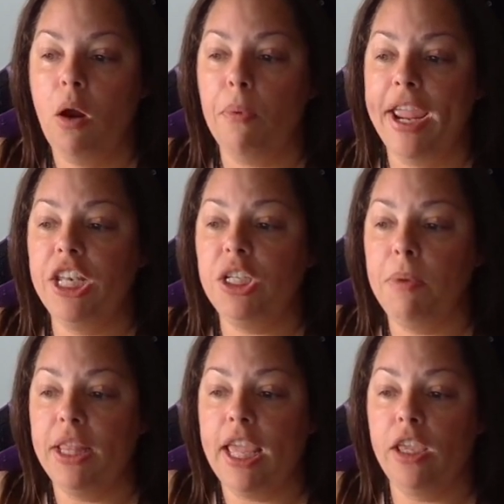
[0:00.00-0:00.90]

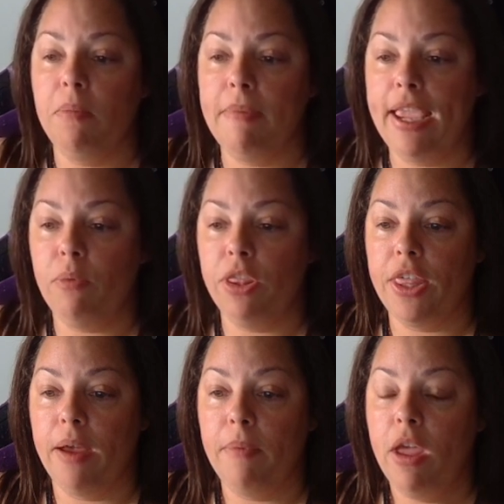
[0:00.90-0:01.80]
arrangement that you made
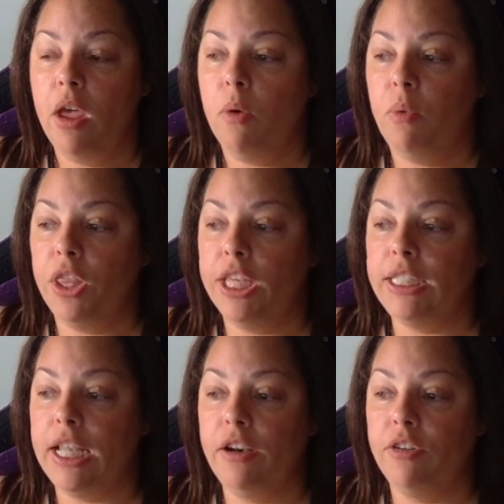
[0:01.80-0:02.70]
with them with
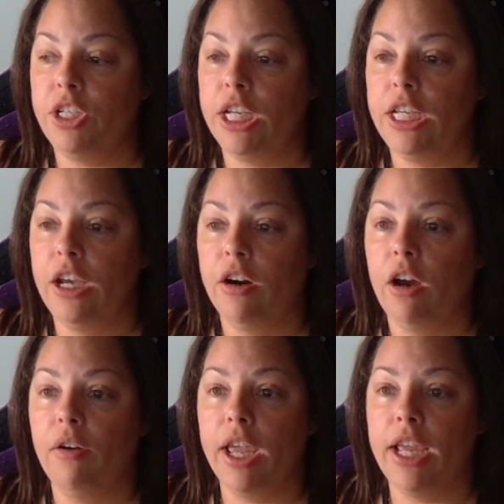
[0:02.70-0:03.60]
this energy here
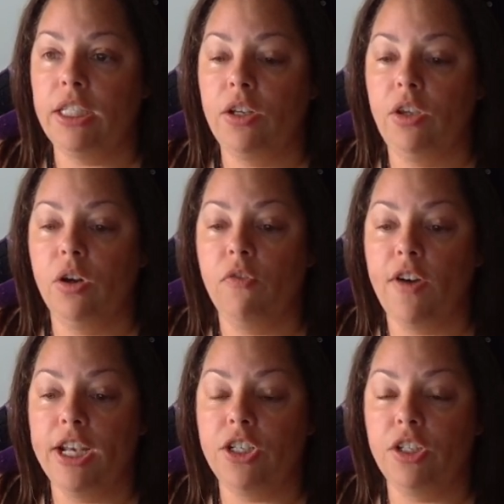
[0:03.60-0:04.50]
okay so you could
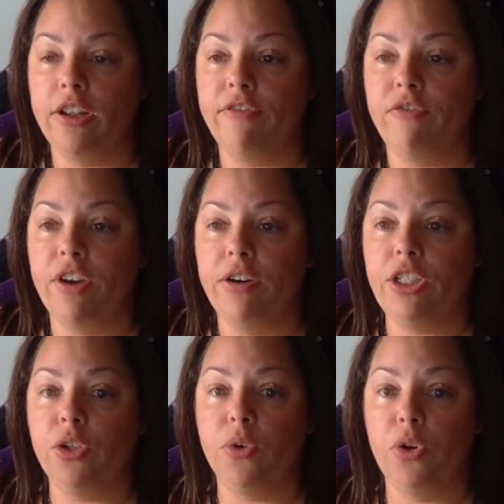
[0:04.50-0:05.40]
find yourself
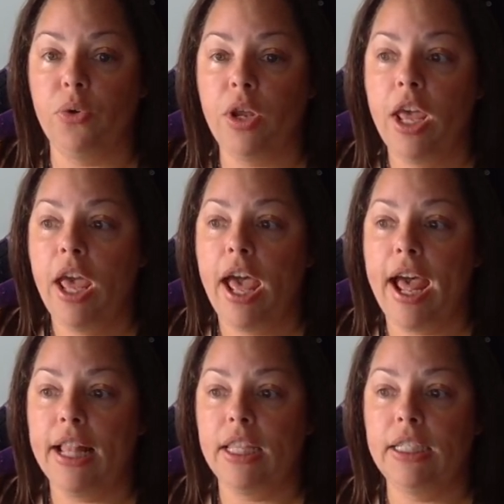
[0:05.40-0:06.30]
very screwed
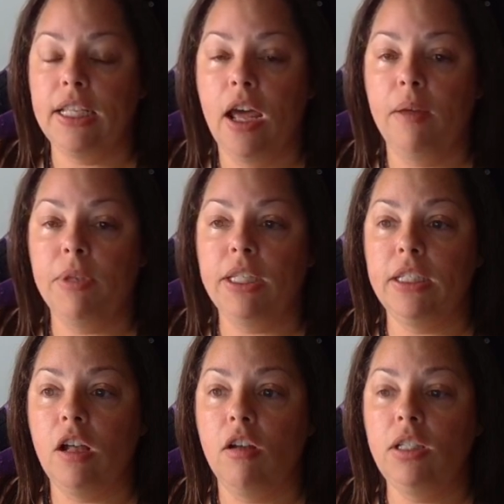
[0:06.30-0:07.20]
at this time this
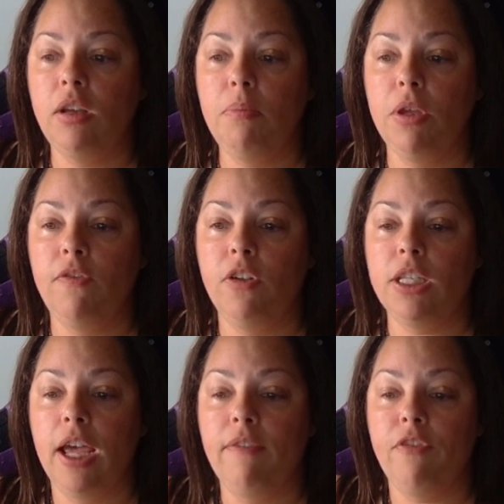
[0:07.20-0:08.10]
is also a beautiful
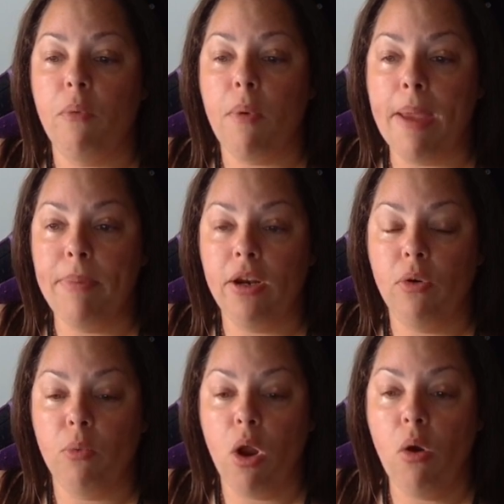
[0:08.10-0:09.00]
time for
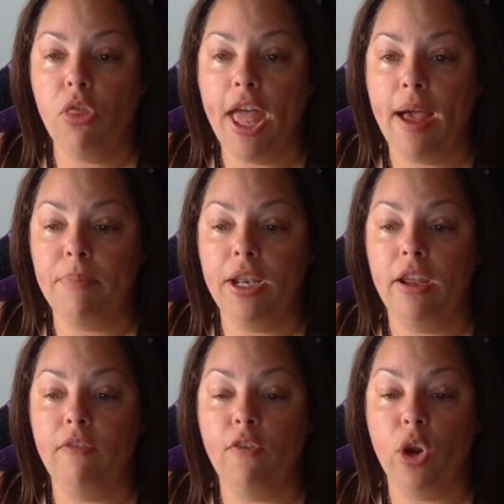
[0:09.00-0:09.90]
rapid growth
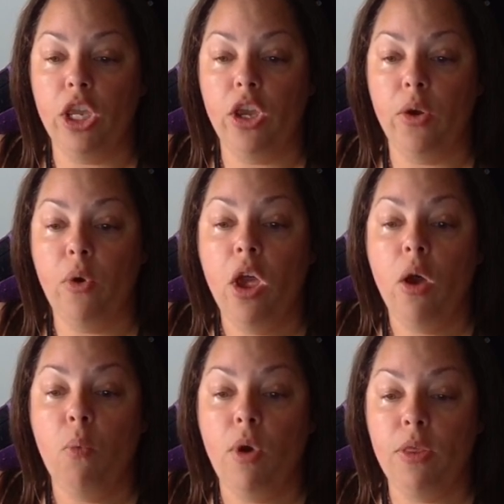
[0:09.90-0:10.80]
happening for you
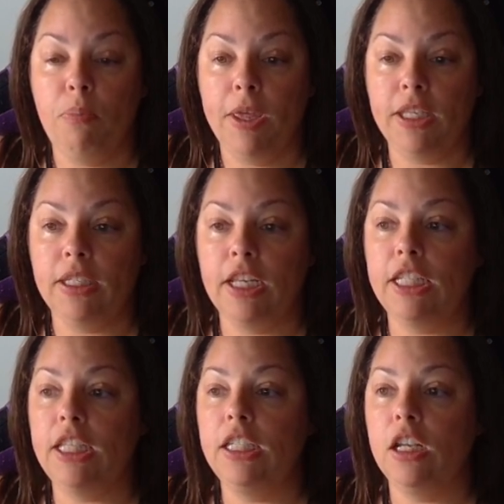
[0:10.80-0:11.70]
with
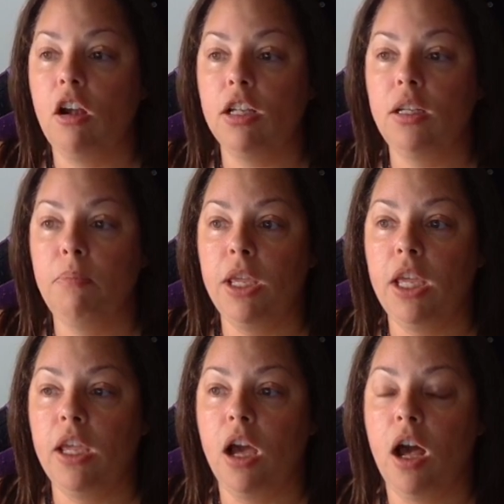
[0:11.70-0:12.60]
business this could also
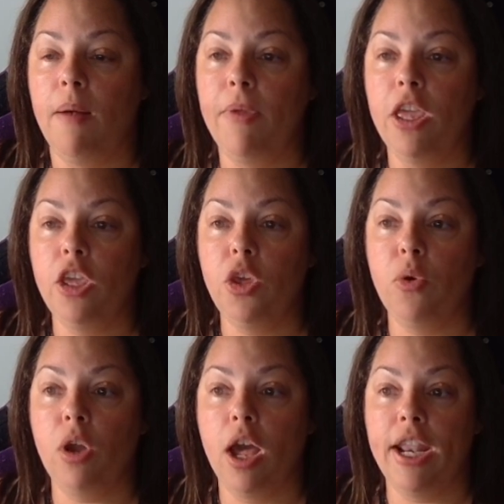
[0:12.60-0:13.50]
be um,
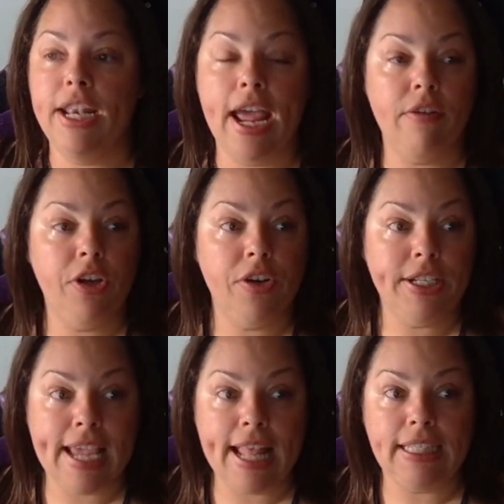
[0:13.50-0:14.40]
you cutting down your
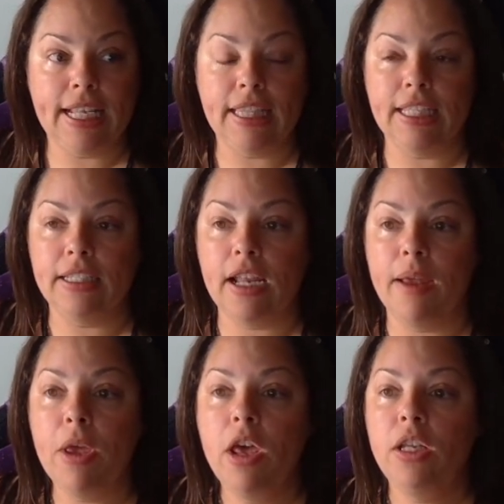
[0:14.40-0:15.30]
debts at this
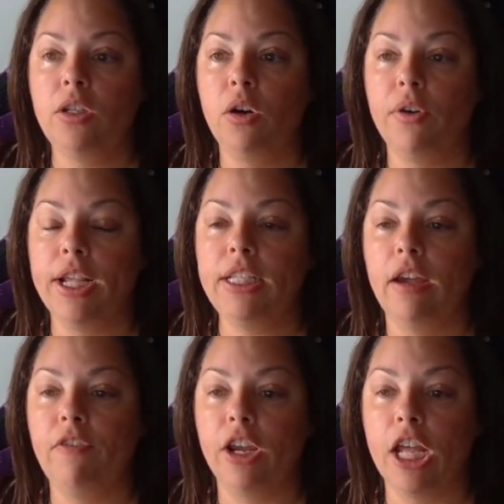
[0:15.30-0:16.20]
time so a great
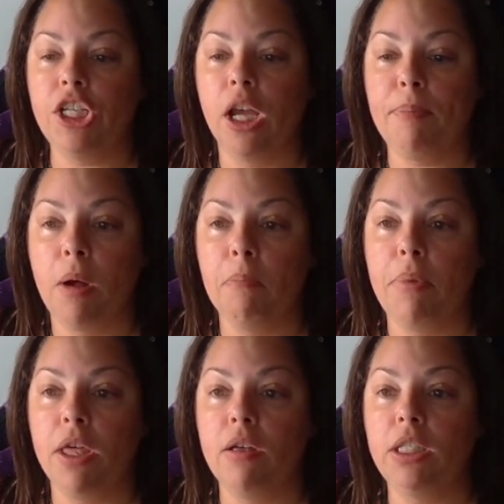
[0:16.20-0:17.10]
time for catching up on
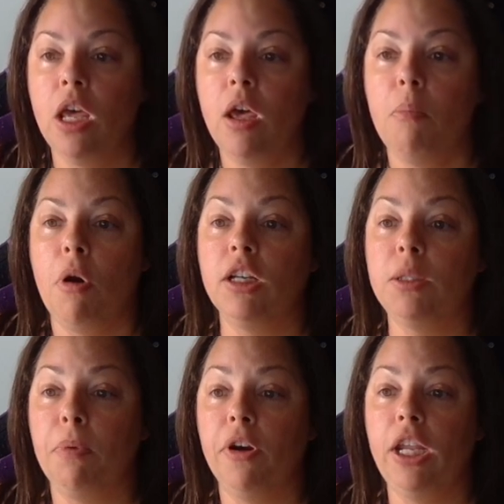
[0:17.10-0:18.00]
bills
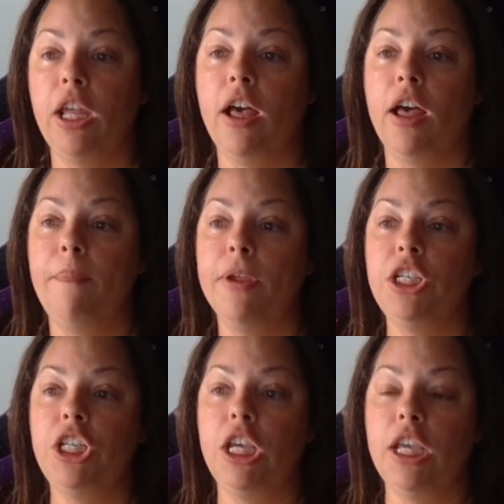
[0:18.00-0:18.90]
prospernia
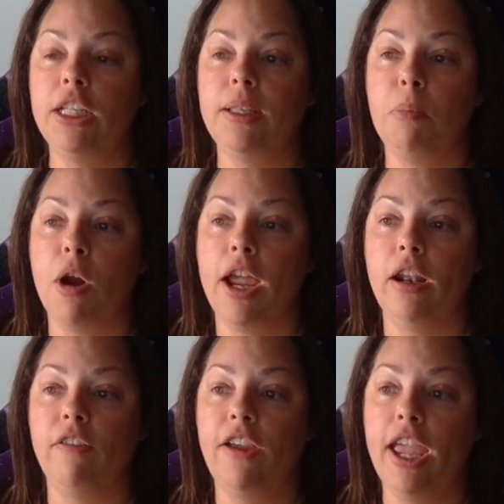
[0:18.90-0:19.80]
she is the
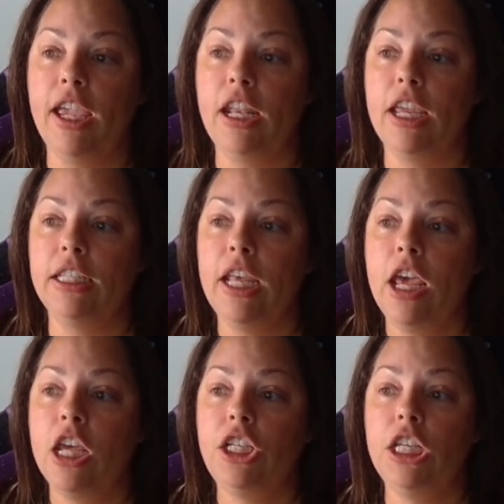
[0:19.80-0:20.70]
bride of hades
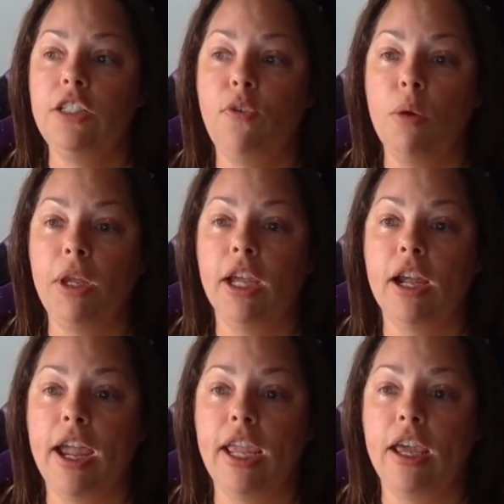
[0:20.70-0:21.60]
she's forming a
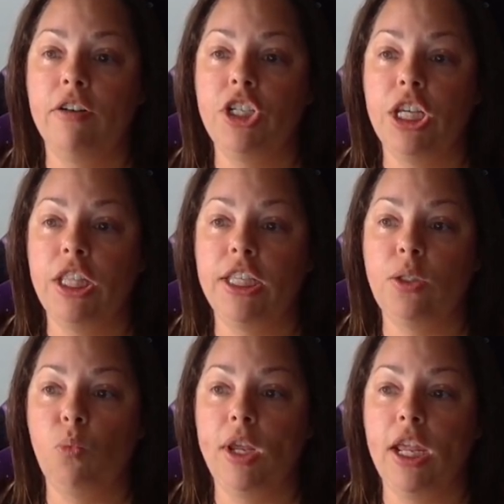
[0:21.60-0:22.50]
kite energy
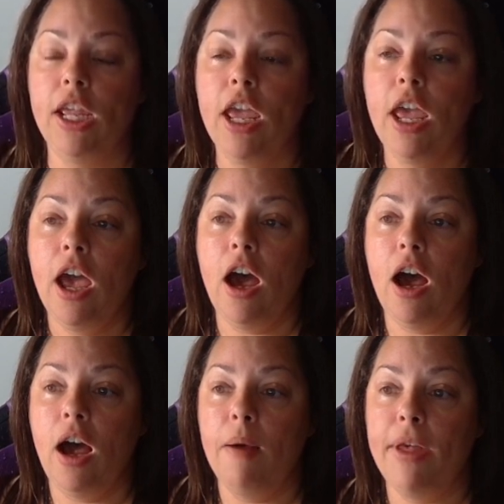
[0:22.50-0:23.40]
this week
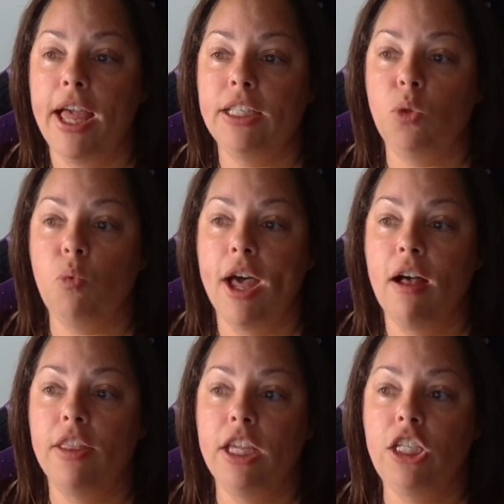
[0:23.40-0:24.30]
um, as
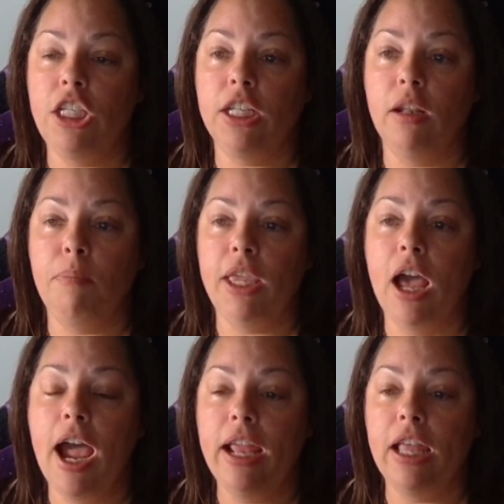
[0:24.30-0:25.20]
well and then she's going to be
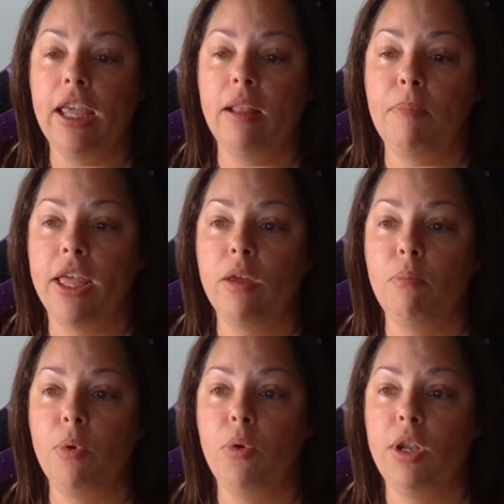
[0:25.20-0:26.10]
highlighted by the
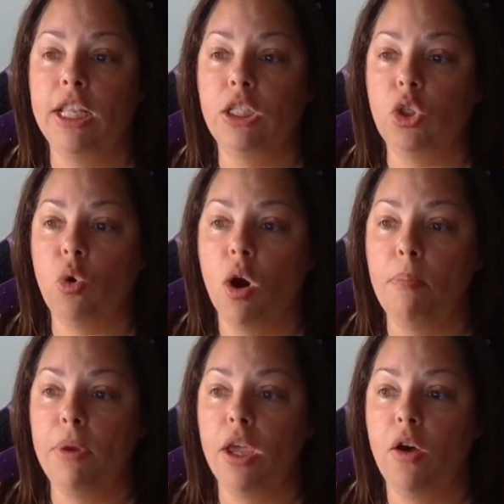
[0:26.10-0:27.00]
moon in
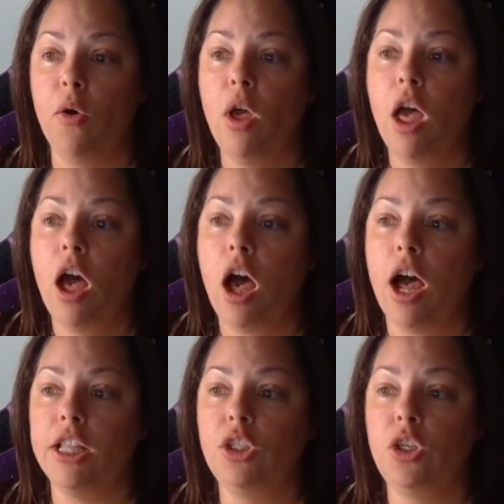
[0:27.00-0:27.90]
scorpio
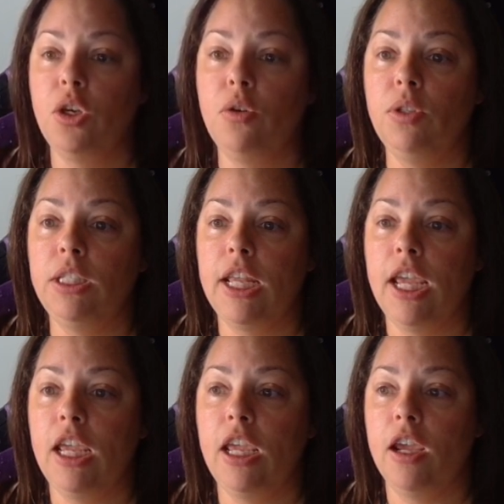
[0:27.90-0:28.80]
on
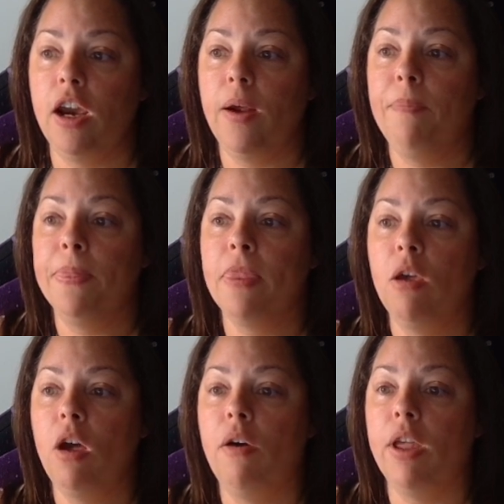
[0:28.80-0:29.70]
tuesday here
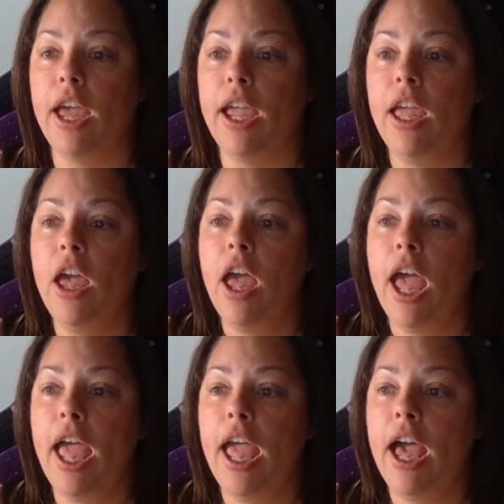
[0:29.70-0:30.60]
okay?
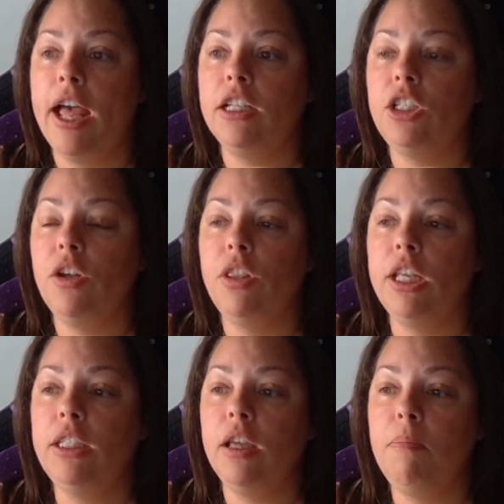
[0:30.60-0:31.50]
And so
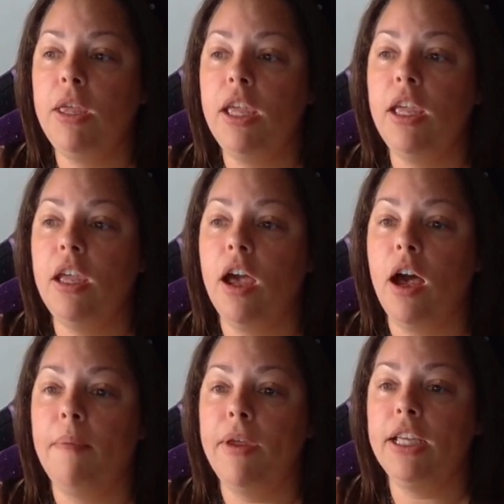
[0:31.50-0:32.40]
this could be
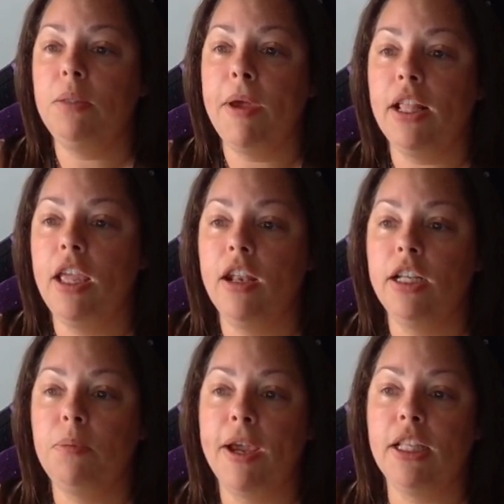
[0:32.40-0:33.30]
um, expect the
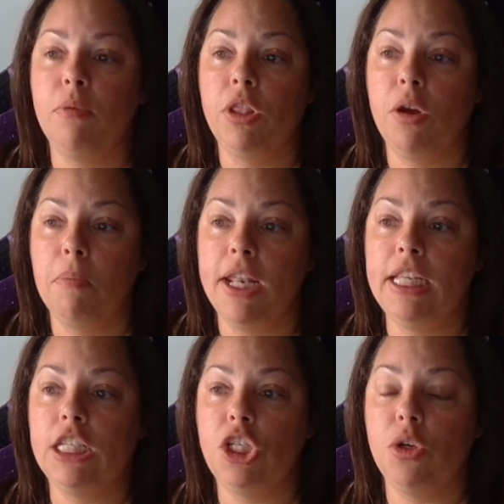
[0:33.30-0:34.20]
unexpected with your
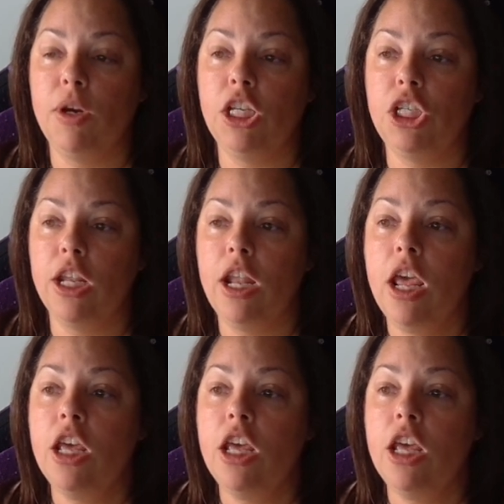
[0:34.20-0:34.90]
money situation.